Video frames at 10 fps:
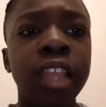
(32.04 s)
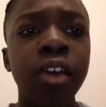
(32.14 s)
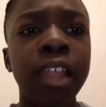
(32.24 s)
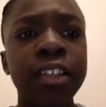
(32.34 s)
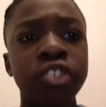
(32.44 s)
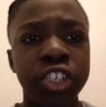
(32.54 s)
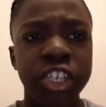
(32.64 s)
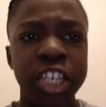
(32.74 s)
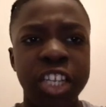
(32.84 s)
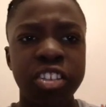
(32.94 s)
Now, lads,
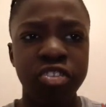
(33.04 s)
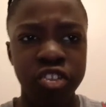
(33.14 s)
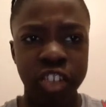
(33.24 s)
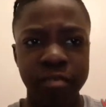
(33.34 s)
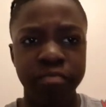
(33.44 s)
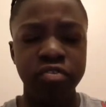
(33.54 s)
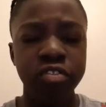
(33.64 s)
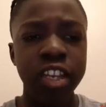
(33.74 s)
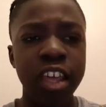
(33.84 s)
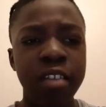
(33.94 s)
chicken and chips.
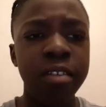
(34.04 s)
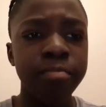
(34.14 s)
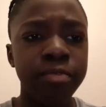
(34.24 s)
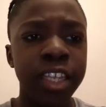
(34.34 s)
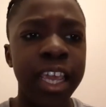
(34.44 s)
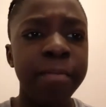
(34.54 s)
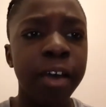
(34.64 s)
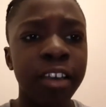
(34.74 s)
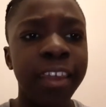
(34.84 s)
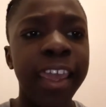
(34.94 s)
You know what I'm saying
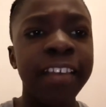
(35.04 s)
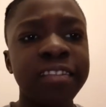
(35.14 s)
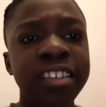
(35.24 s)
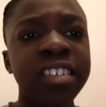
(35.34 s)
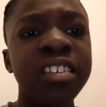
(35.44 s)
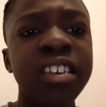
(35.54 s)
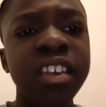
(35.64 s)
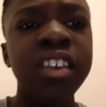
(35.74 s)
about KFC.